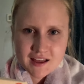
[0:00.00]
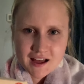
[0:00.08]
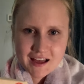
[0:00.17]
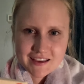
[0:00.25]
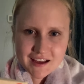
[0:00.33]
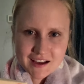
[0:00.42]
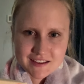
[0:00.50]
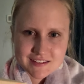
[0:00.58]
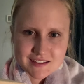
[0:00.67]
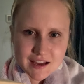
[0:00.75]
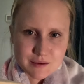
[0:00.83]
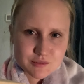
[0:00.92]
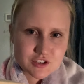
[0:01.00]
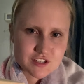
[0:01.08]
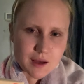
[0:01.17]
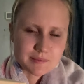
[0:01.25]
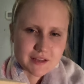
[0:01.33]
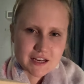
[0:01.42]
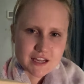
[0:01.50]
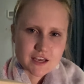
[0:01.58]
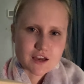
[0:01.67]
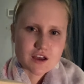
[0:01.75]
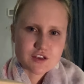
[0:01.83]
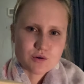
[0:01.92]
Hi guys, I'm just
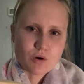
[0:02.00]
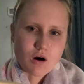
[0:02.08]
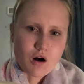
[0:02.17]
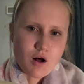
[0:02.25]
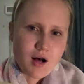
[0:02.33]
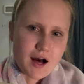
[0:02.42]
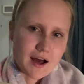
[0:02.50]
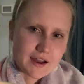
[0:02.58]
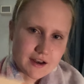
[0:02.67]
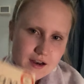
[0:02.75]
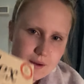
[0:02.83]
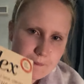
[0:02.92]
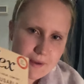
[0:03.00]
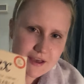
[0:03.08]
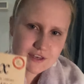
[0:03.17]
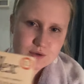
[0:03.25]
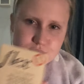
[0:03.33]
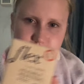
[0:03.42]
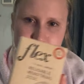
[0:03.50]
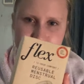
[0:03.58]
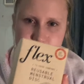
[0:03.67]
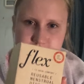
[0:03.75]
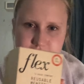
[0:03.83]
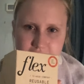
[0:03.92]
updating you all on my use of the
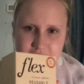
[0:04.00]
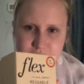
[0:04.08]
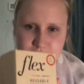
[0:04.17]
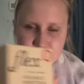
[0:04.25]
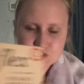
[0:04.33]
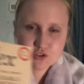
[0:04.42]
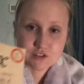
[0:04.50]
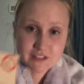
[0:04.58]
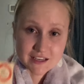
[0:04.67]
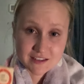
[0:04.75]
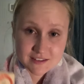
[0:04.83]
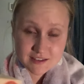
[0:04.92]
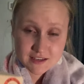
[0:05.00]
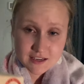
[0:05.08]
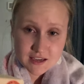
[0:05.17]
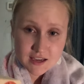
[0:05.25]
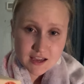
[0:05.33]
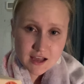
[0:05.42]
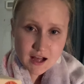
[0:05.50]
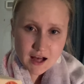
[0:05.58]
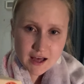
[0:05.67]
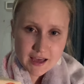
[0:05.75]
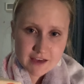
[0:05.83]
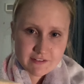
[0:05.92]
Flex menstrual disc.
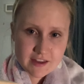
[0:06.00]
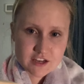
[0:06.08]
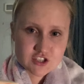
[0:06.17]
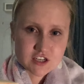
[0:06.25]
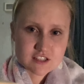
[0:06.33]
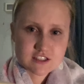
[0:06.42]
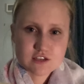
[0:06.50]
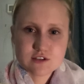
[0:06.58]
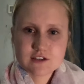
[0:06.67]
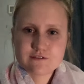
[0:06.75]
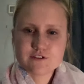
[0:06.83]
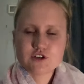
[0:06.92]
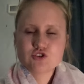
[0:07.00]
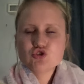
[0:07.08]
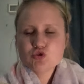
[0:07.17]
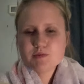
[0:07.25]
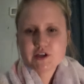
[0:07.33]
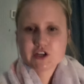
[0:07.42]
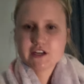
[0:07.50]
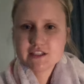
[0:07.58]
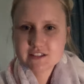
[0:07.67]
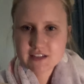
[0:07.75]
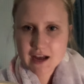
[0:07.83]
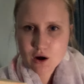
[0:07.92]
I have had a chance to use it for 2
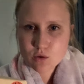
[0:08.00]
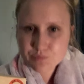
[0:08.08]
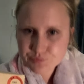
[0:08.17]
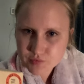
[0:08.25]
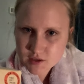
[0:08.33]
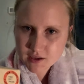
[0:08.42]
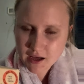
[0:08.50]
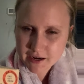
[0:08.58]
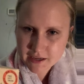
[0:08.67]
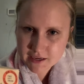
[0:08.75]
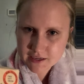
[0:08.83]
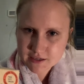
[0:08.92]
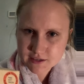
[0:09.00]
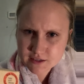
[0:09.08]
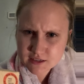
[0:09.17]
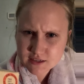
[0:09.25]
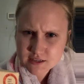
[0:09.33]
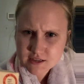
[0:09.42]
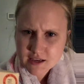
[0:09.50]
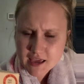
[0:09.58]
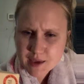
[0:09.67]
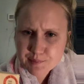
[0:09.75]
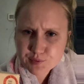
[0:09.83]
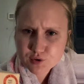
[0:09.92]
periods now. Got it in
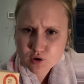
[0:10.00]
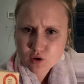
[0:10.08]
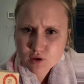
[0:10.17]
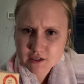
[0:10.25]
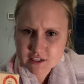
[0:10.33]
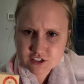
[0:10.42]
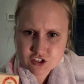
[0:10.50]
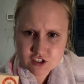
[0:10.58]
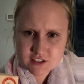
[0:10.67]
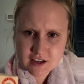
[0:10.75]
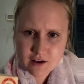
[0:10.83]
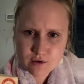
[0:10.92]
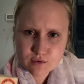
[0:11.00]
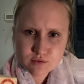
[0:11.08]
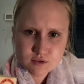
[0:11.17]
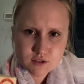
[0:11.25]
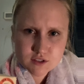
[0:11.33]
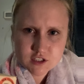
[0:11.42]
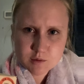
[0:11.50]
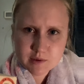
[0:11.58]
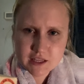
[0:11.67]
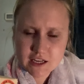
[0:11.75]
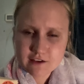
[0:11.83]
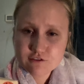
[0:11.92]
April and it's just now the
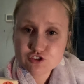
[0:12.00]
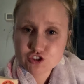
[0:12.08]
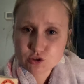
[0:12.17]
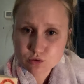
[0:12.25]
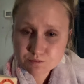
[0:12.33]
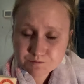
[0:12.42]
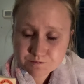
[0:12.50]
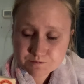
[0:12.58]
beginning of June.